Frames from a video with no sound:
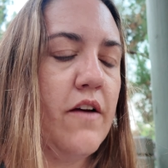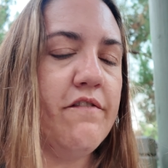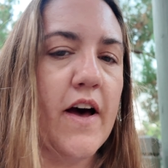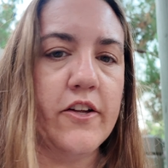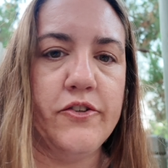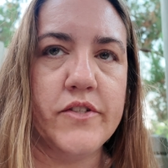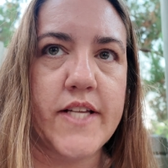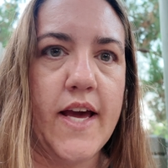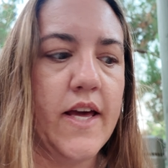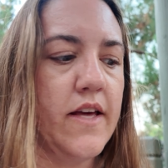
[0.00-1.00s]
value's
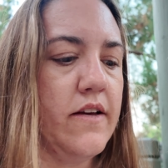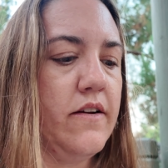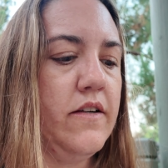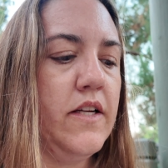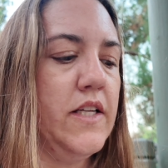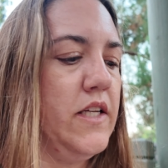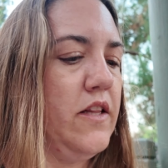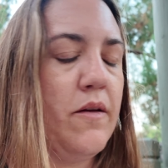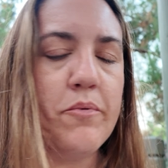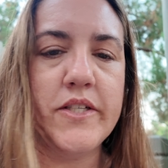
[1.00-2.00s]
sake,
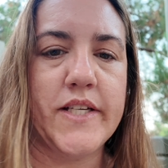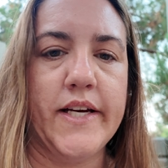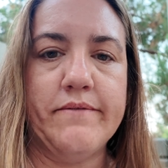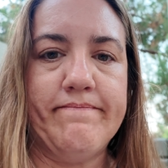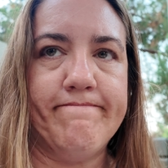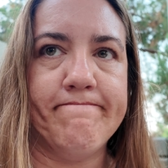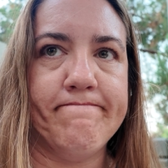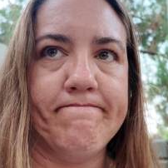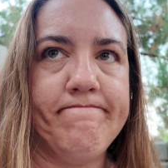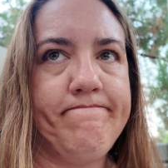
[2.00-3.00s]
the brisket,
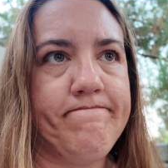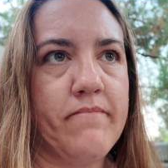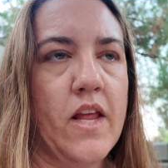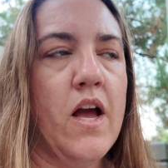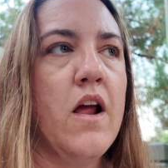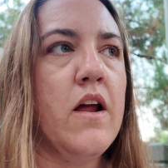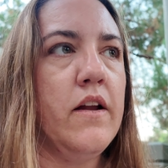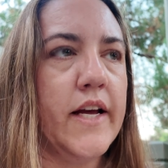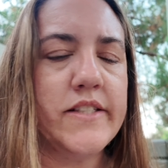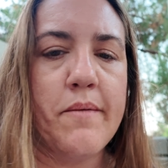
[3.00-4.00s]
and
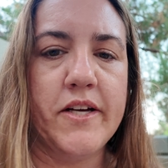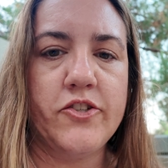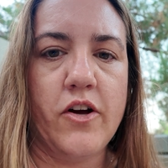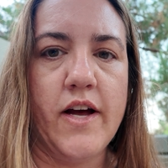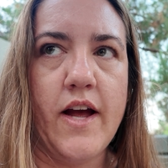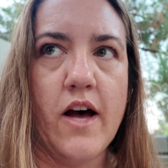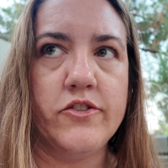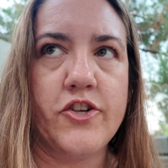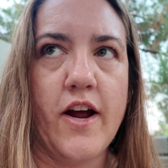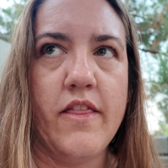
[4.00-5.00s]
next time I'll
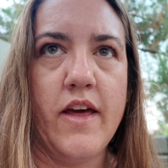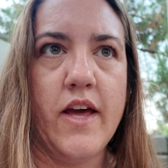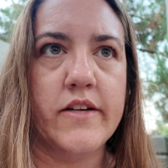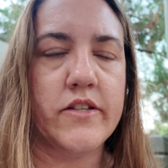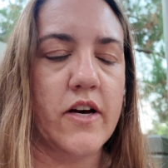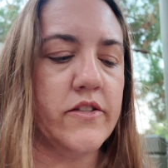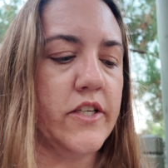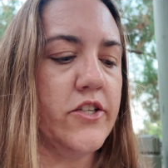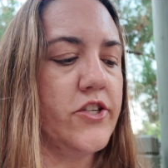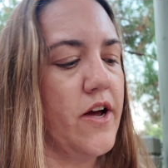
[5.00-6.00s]
try the
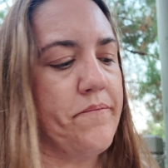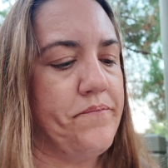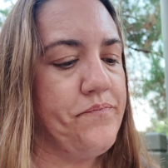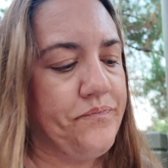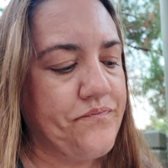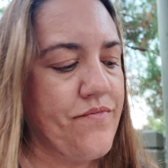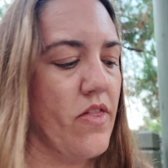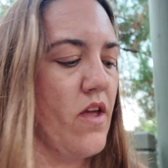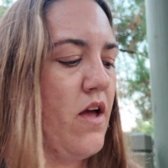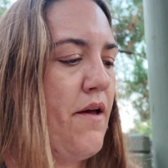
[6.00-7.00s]
sausage.
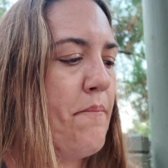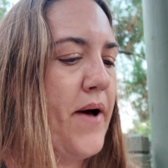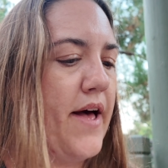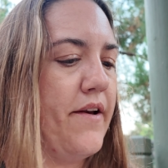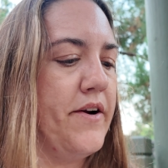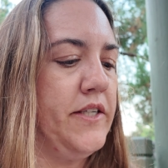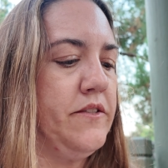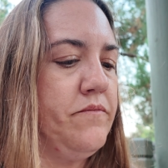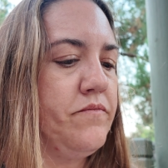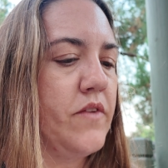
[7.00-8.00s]
But
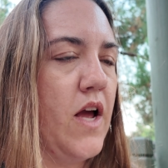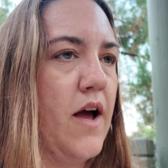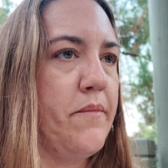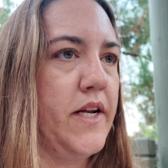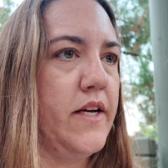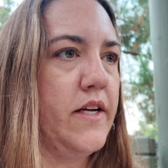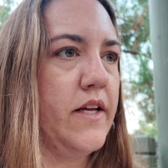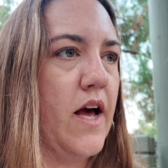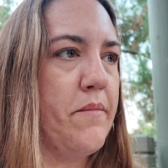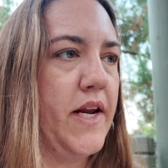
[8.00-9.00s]
I'm
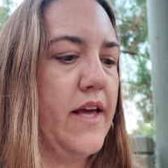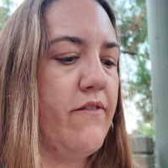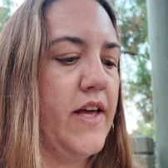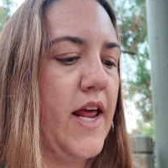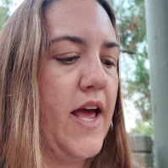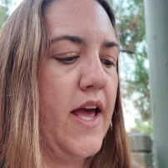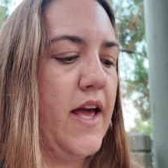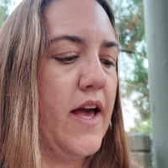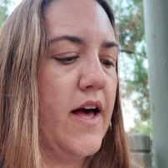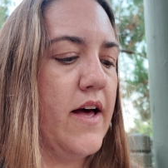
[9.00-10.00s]
gonna give it
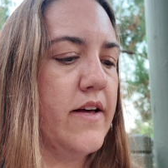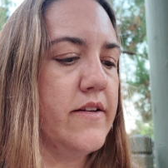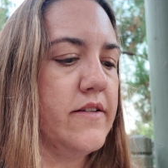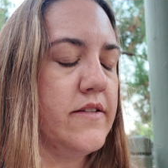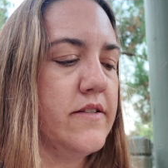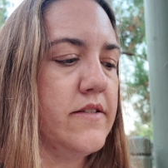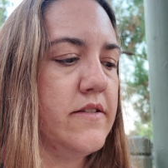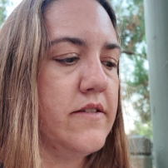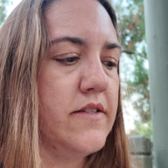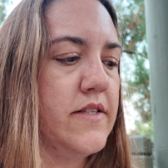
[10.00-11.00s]
a
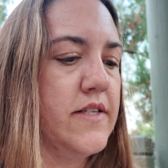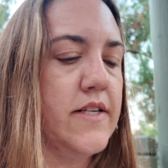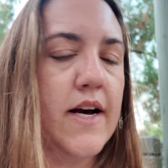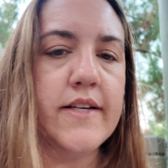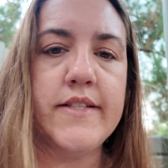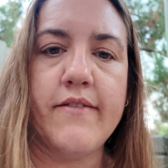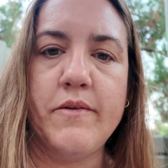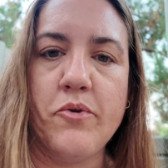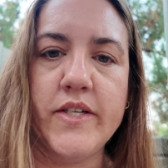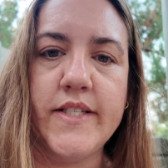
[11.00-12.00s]

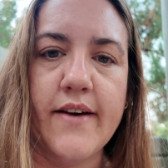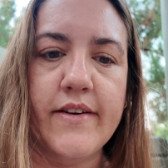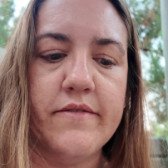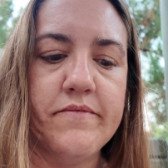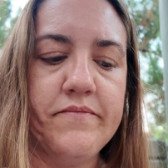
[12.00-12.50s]
7.7.